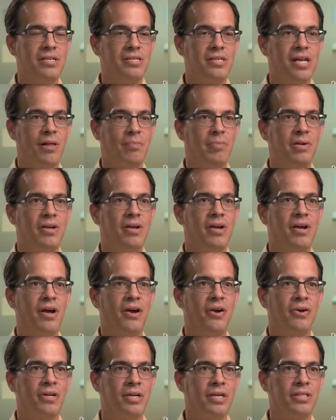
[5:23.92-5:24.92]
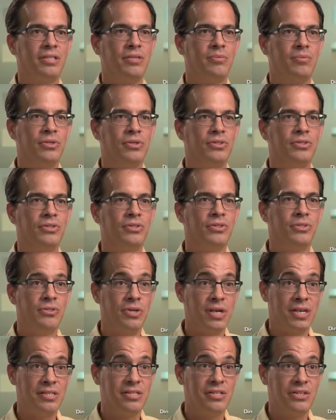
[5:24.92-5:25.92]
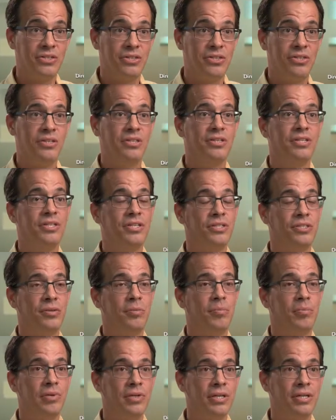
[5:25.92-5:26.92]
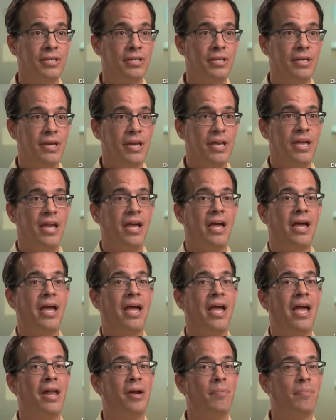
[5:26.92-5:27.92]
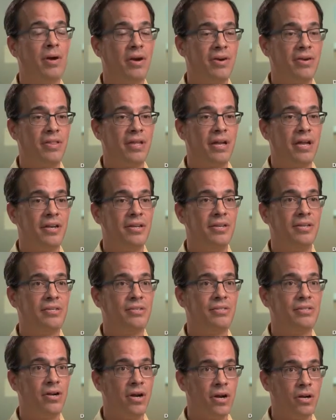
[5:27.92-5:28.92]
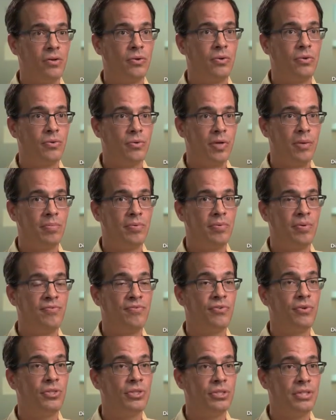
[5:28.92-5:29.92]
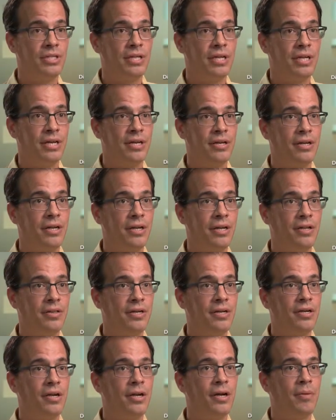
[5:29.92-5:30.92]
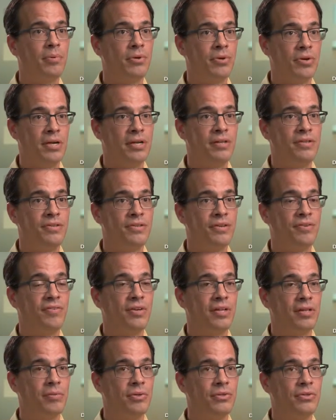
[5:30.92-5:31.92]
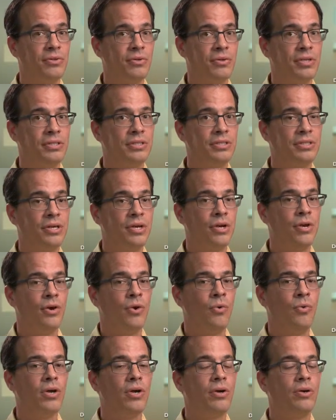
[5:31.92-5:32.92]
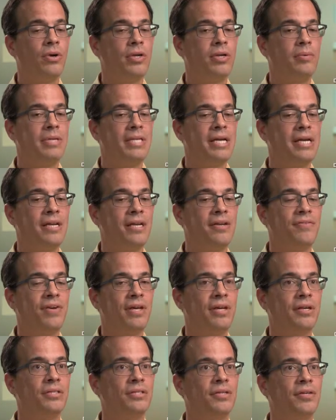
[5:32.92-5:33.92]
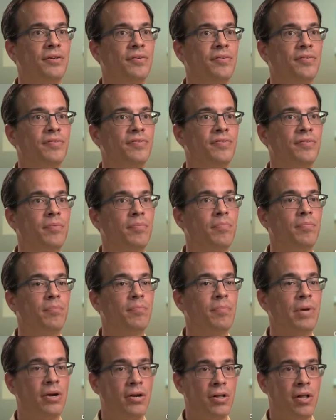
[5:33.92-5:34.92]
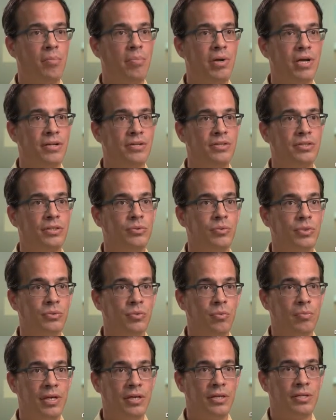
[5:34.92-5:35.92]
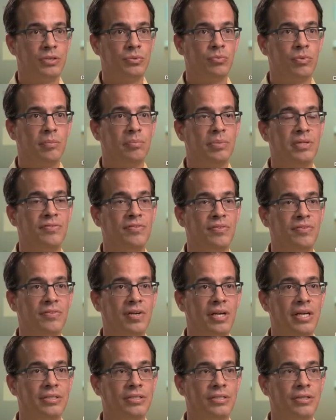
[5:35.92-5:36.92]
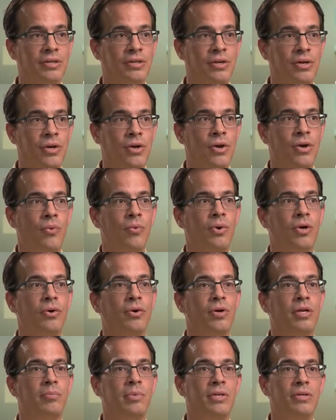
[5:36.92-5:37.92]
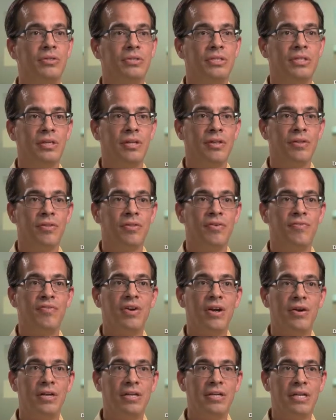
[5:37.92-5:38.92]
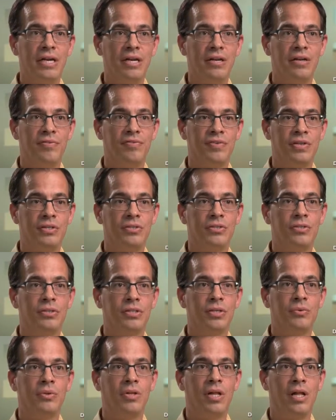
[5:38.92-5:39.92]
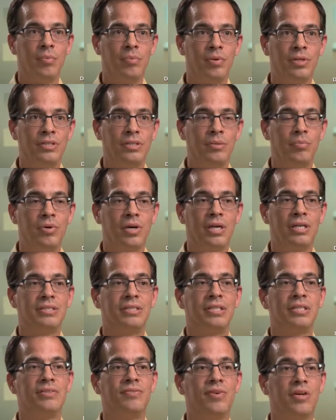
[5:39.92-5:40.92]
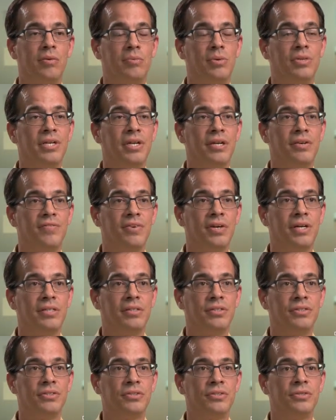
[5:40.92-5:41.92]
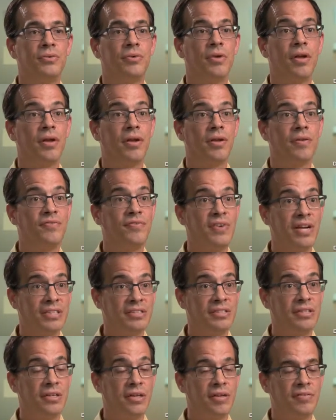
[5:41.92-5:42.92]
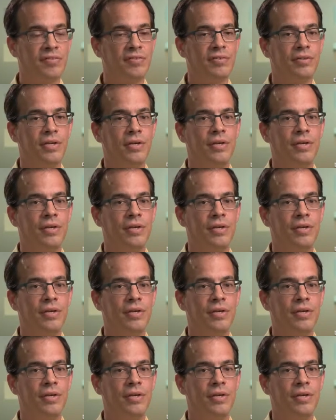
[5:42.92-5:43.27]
is helping our customers to transition to digital print. And a part of that is the Harlequin RIP version 10 and the upgrades available to us. We are going to be taking advantage of parallel pages, which will make us RIP even faster. We are going to be using the Data features that will help us to process variable data files fast enough.